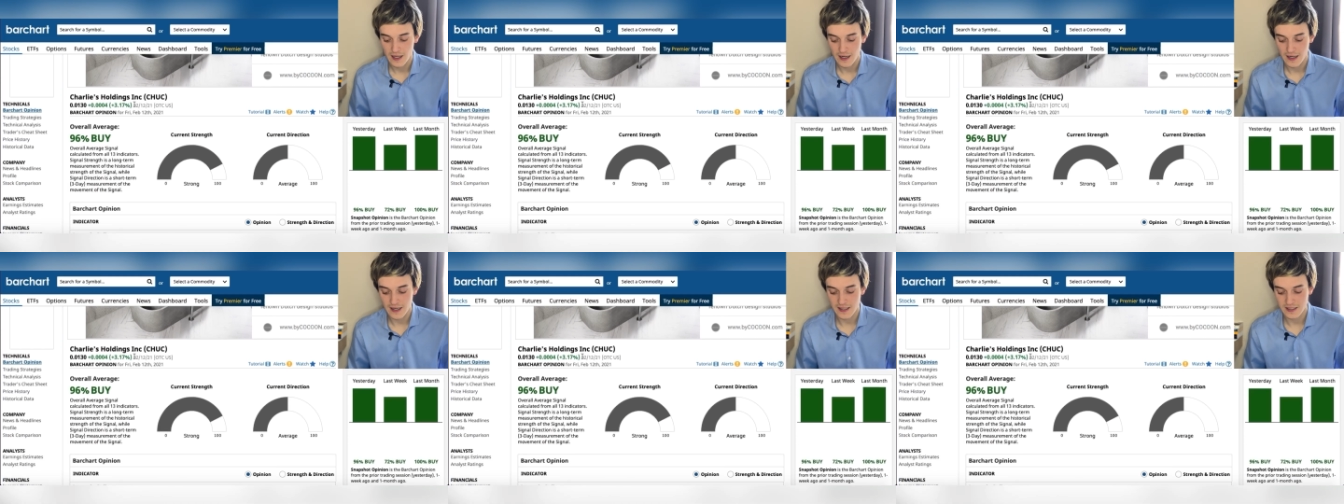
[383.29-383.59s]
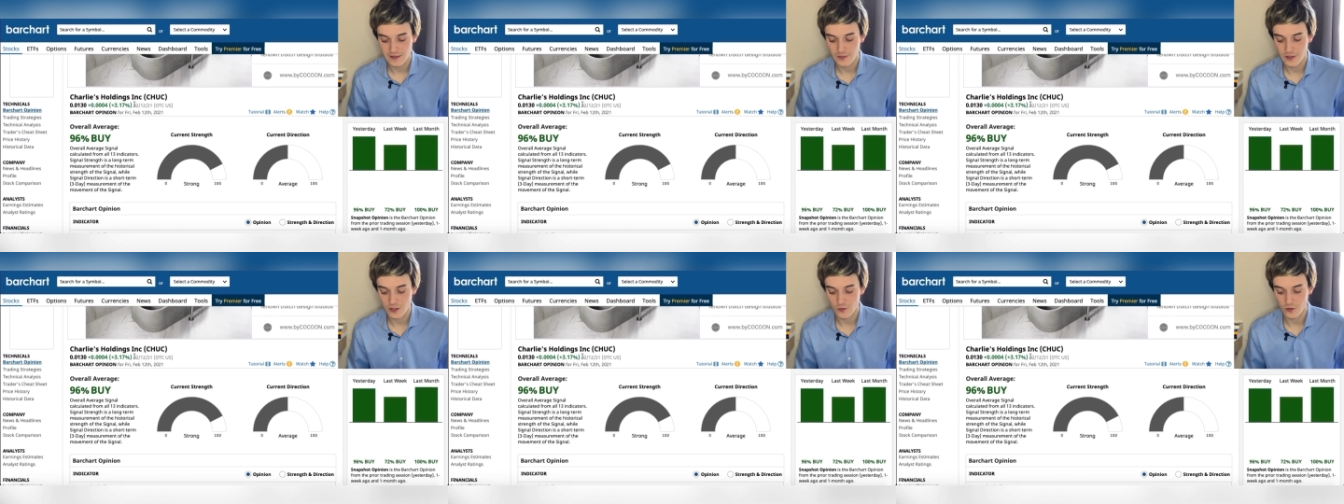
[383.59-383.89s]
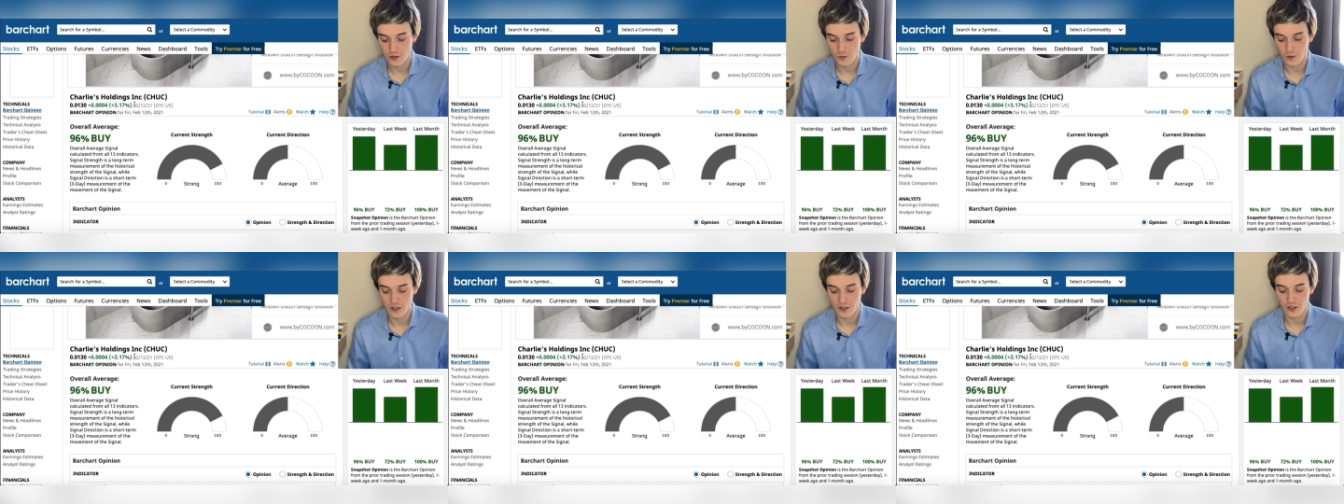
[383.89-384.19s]
Last month
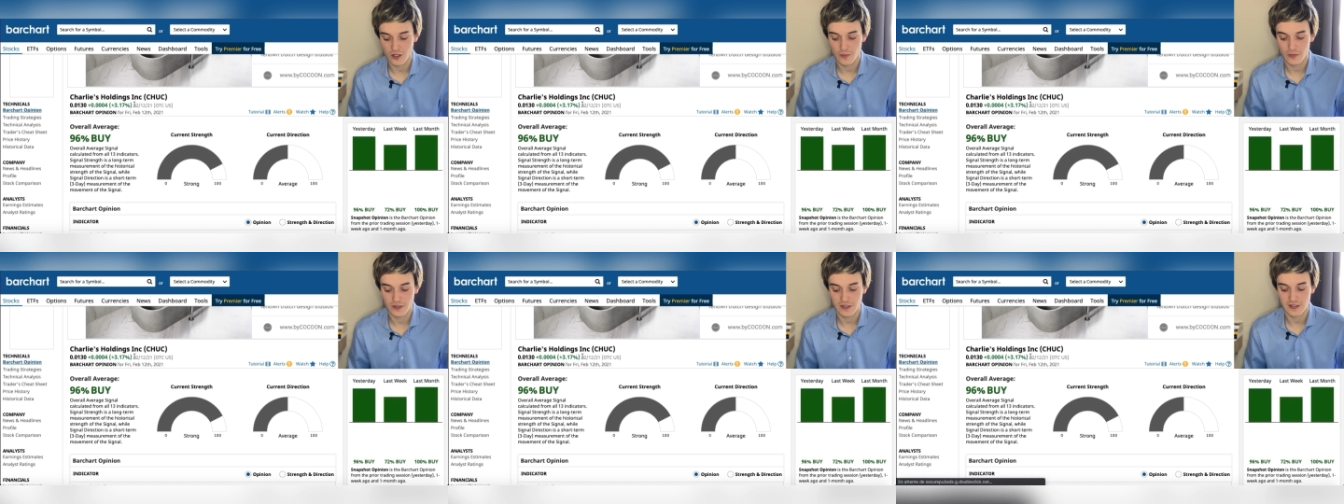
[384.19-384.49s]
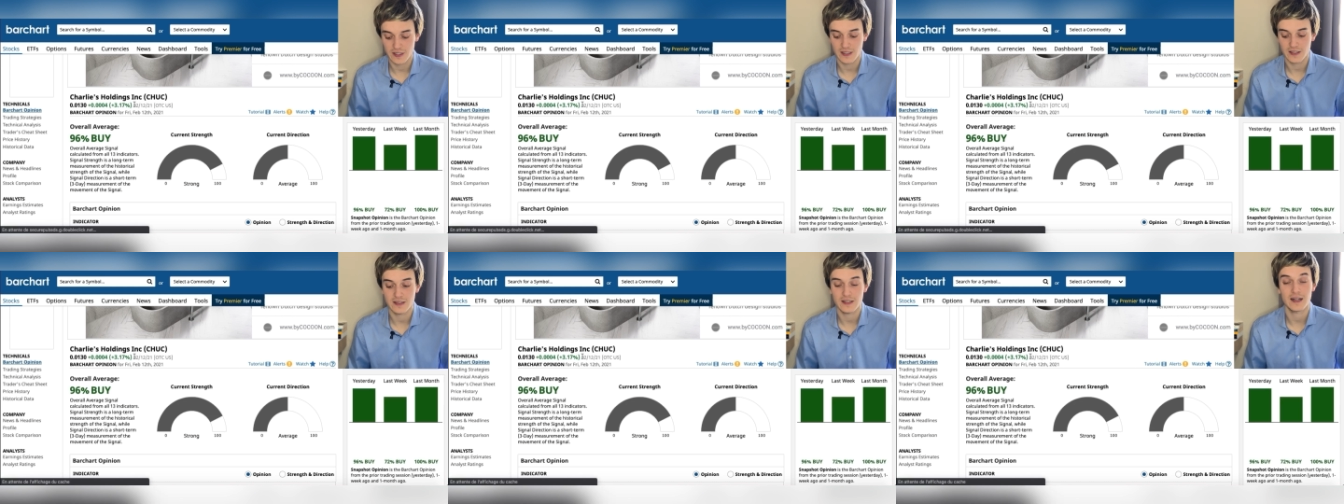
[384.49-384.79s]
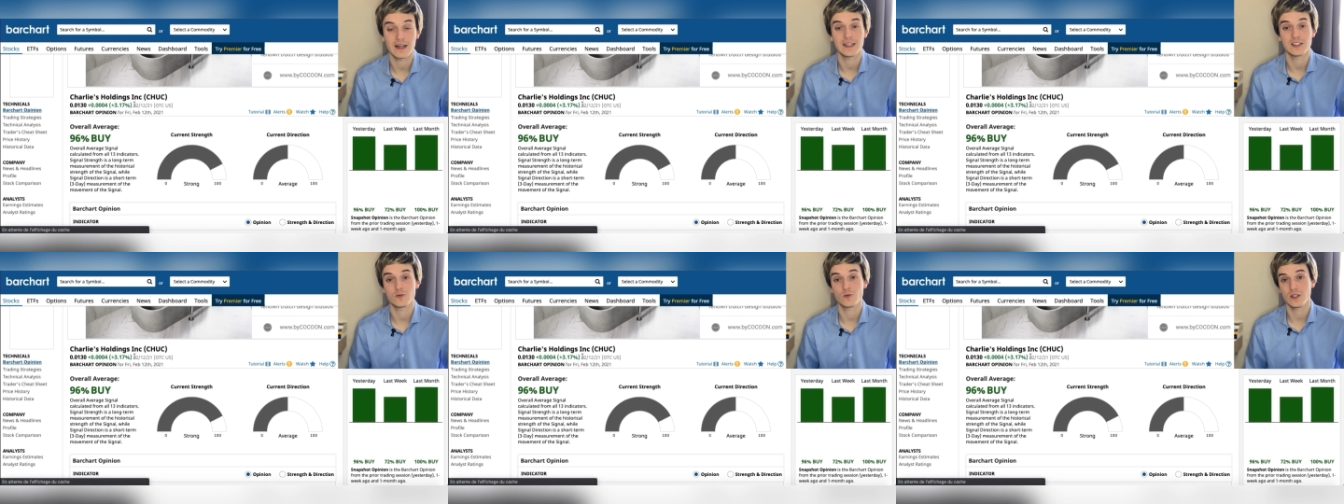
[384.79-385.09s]
was 100%,
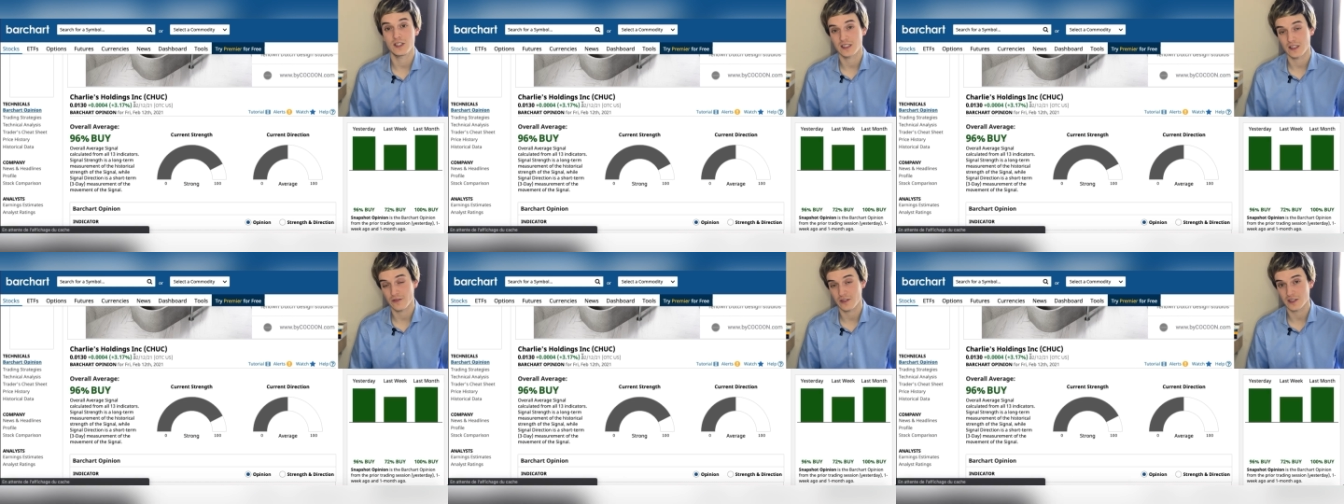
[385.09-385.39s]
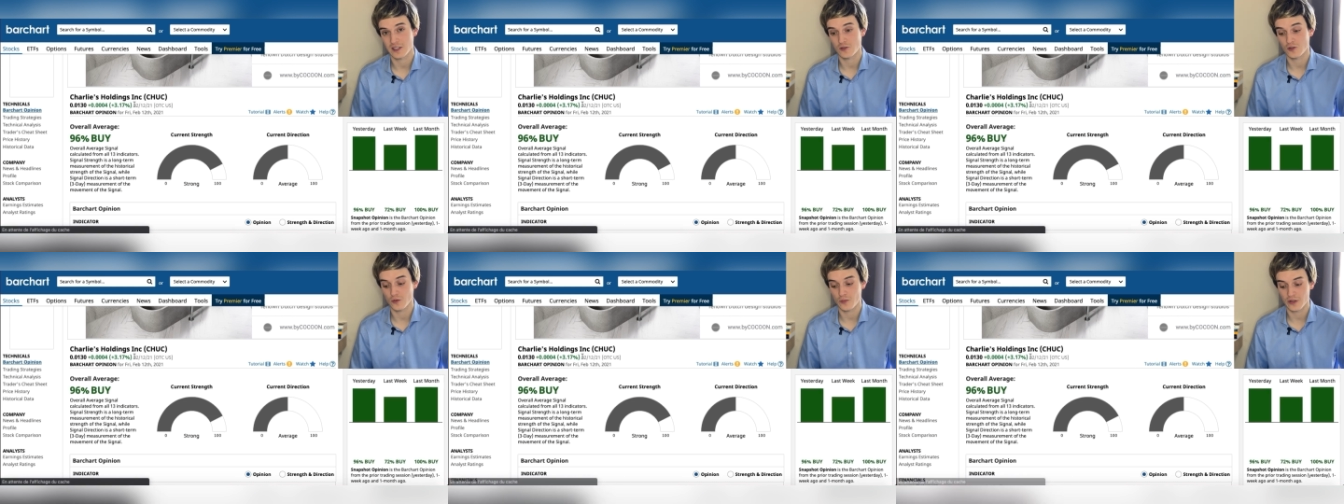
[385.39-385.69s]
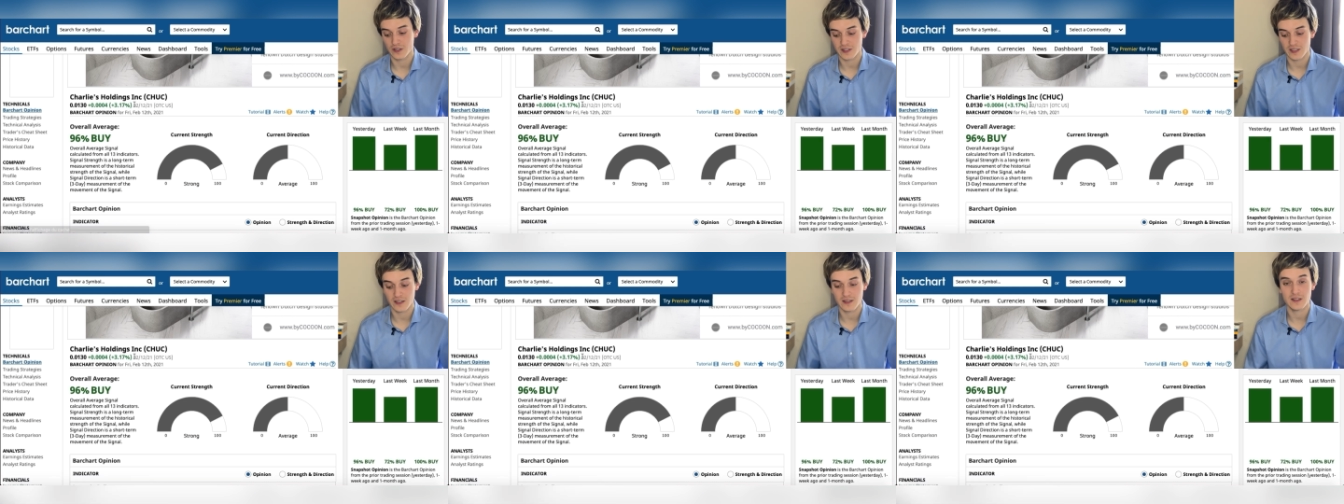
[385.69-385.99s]
last week
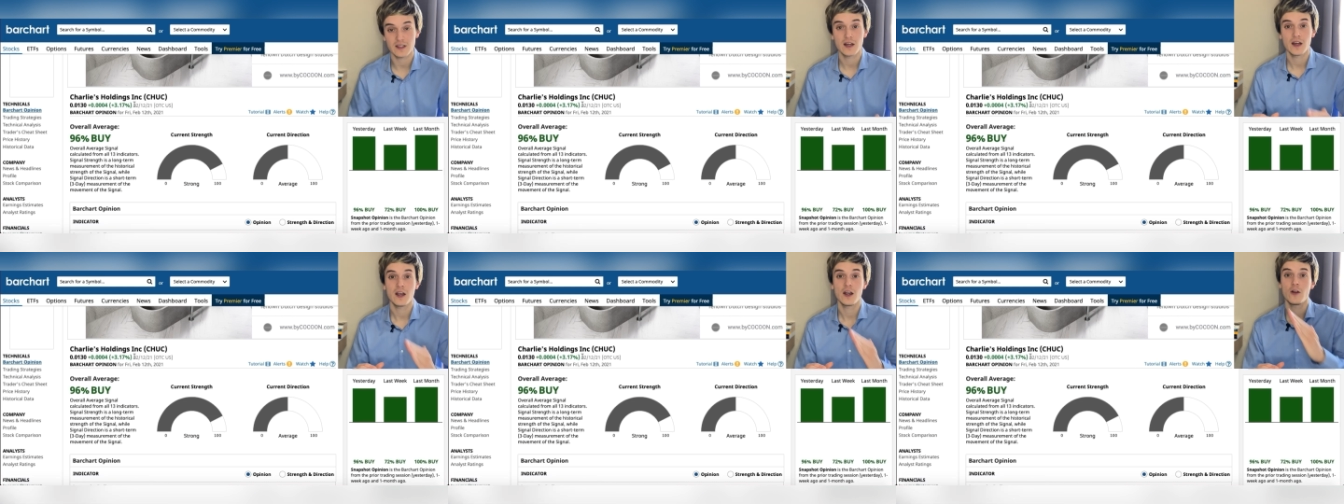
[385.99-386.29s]
72%.